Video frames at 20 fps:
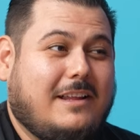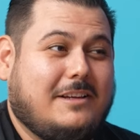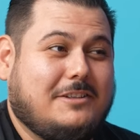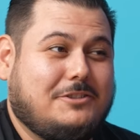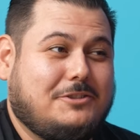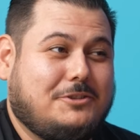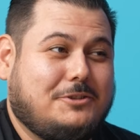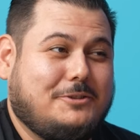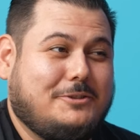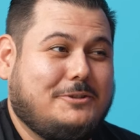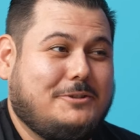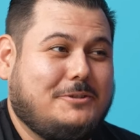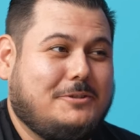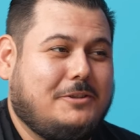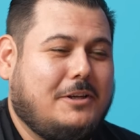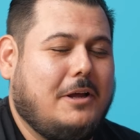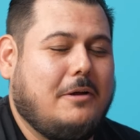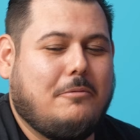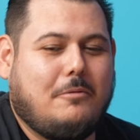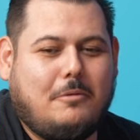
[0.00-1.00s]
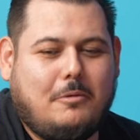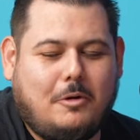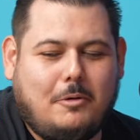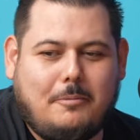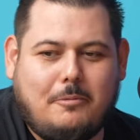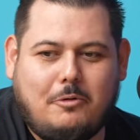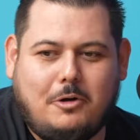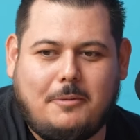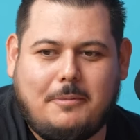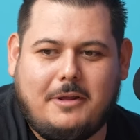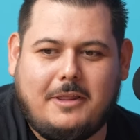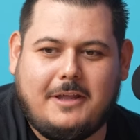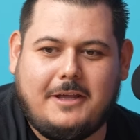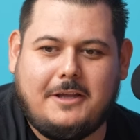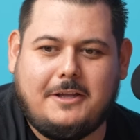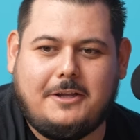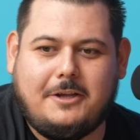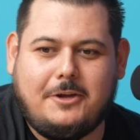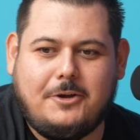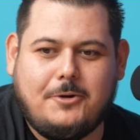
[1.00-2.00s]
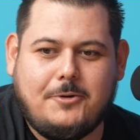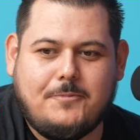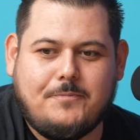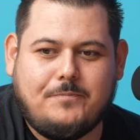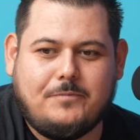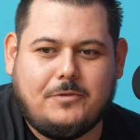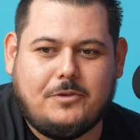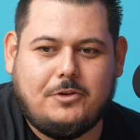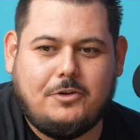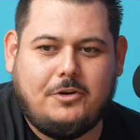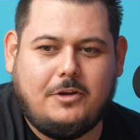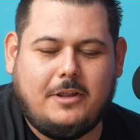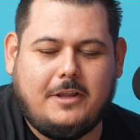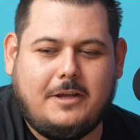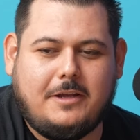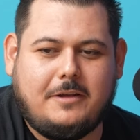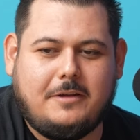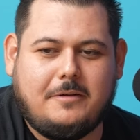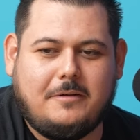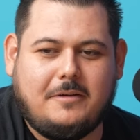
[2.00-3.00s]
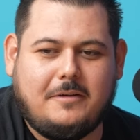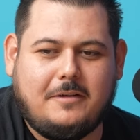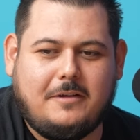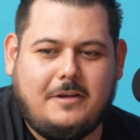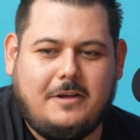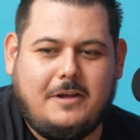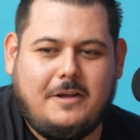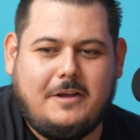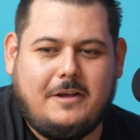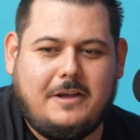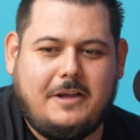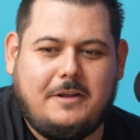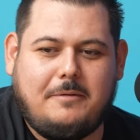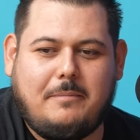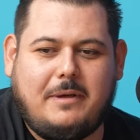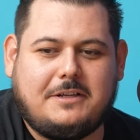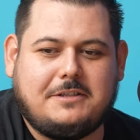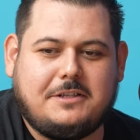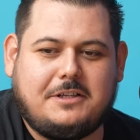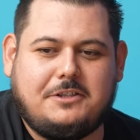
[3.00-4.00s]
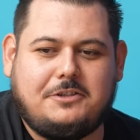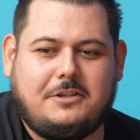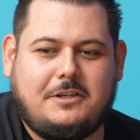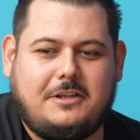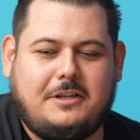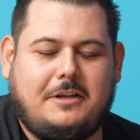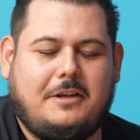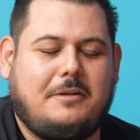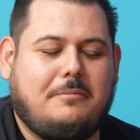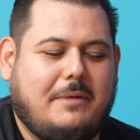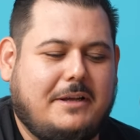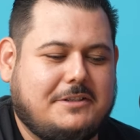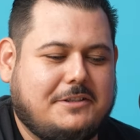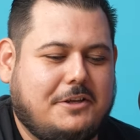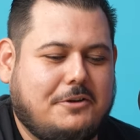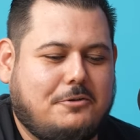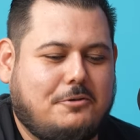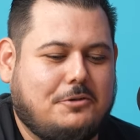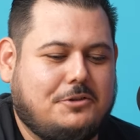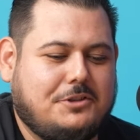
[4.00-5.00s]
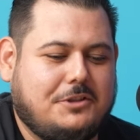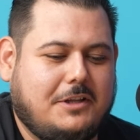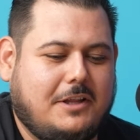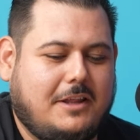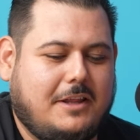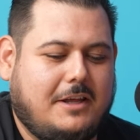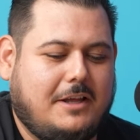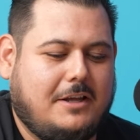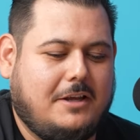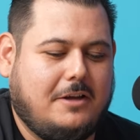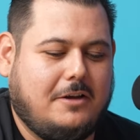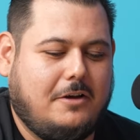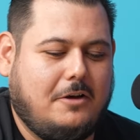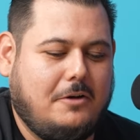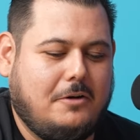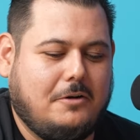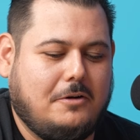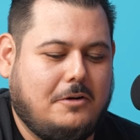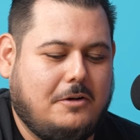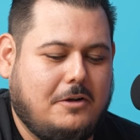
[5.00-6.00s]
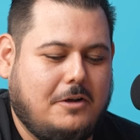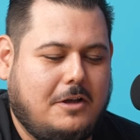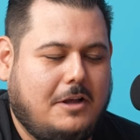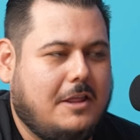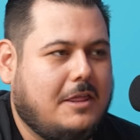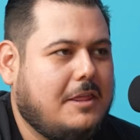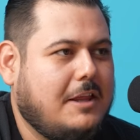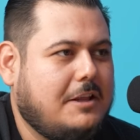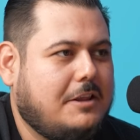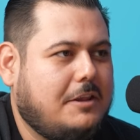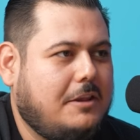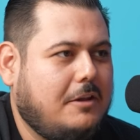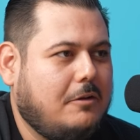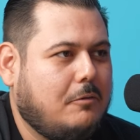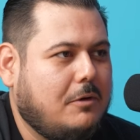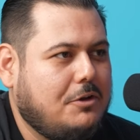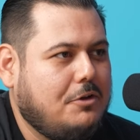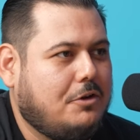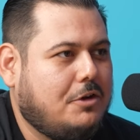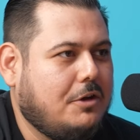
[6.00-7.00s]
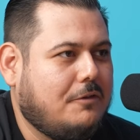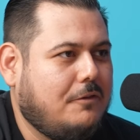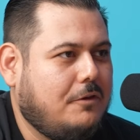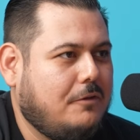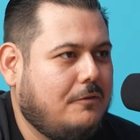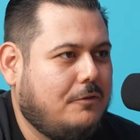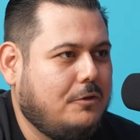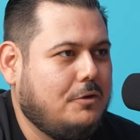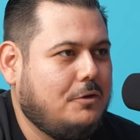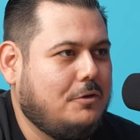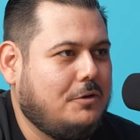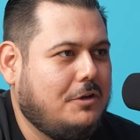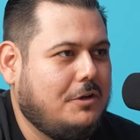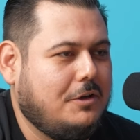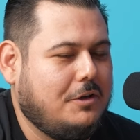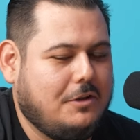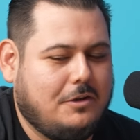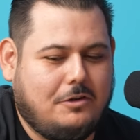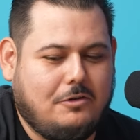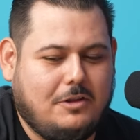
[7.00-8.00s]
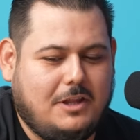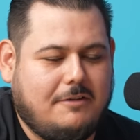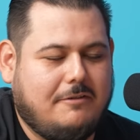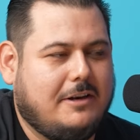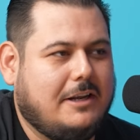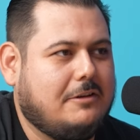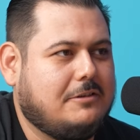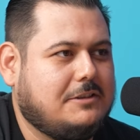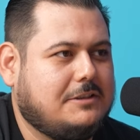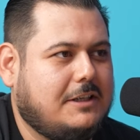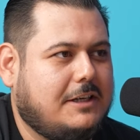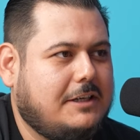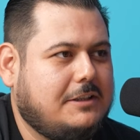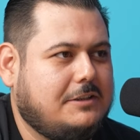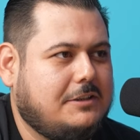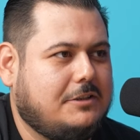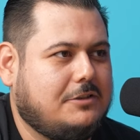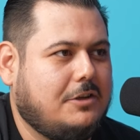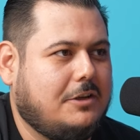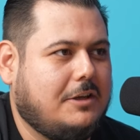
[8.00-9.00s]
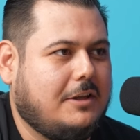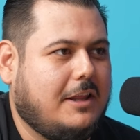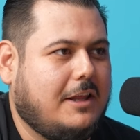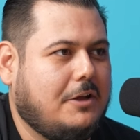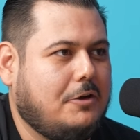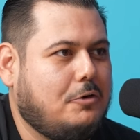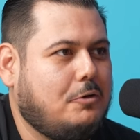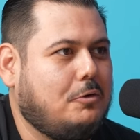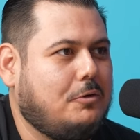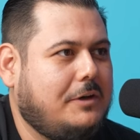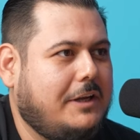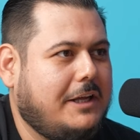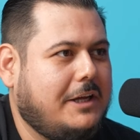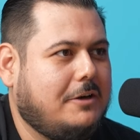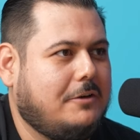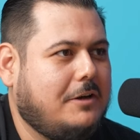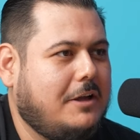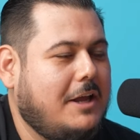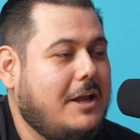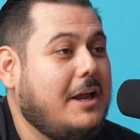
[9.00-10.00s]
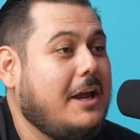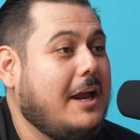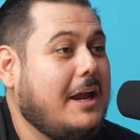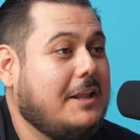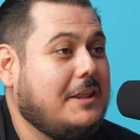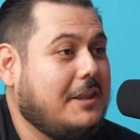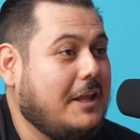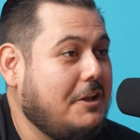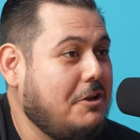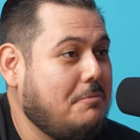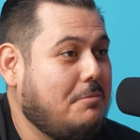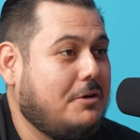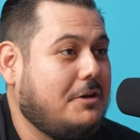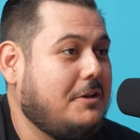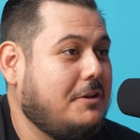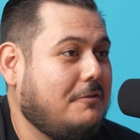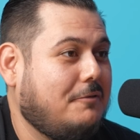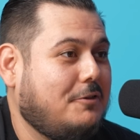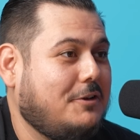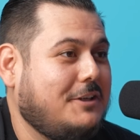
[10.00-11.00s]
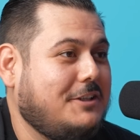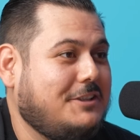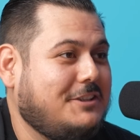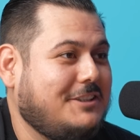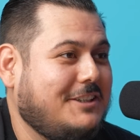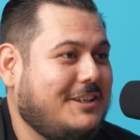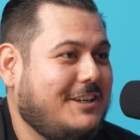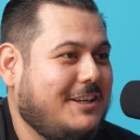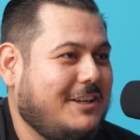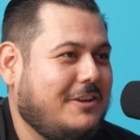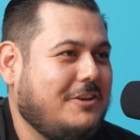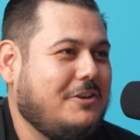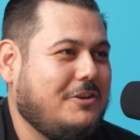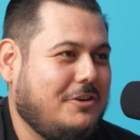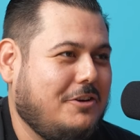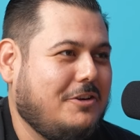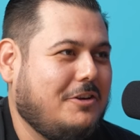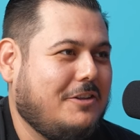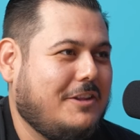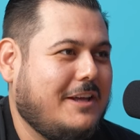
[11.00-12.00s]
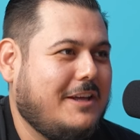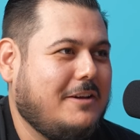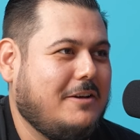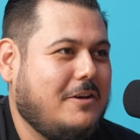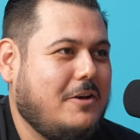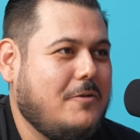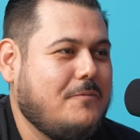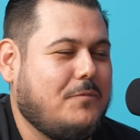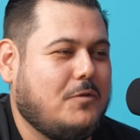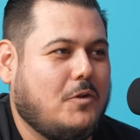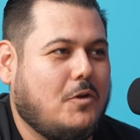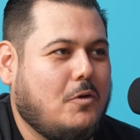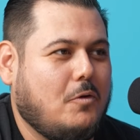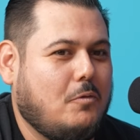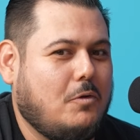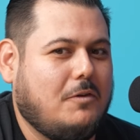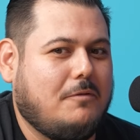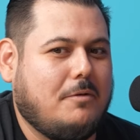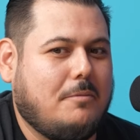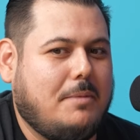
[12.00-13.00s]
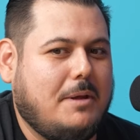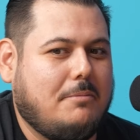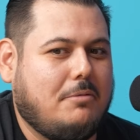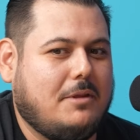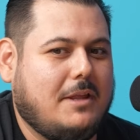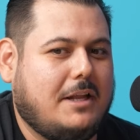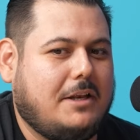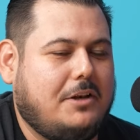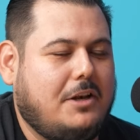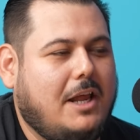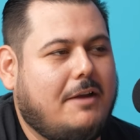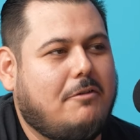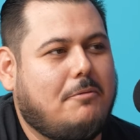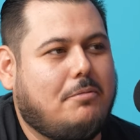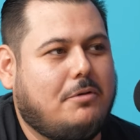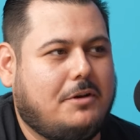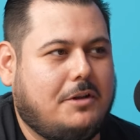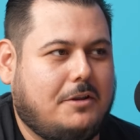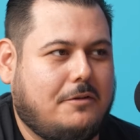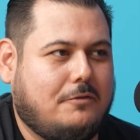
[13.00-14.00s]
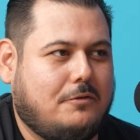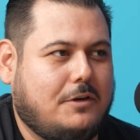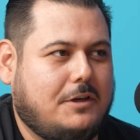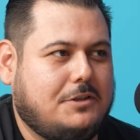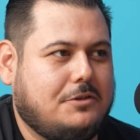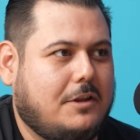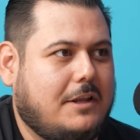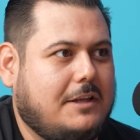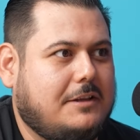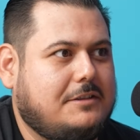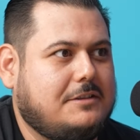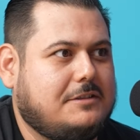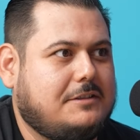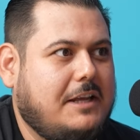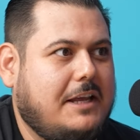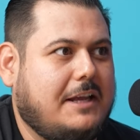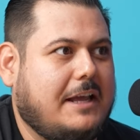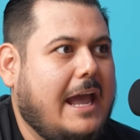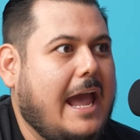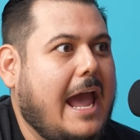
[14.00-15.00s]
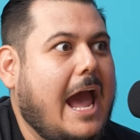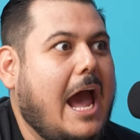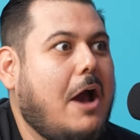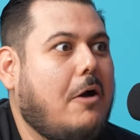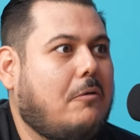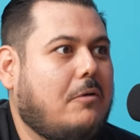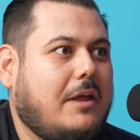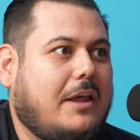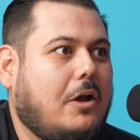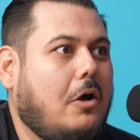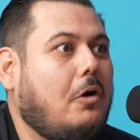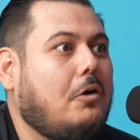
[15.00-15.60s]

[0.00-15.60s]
That's true. Now, what about like, you know, like in Mexican in Mexican culture, they're like, oh, let when you cook food, you leave it outside so it could like cool down uh-huh. and then you put it in the fridge. Yes. You know that? Yeah. What if the people that never put it in the fridge or like just take hours, like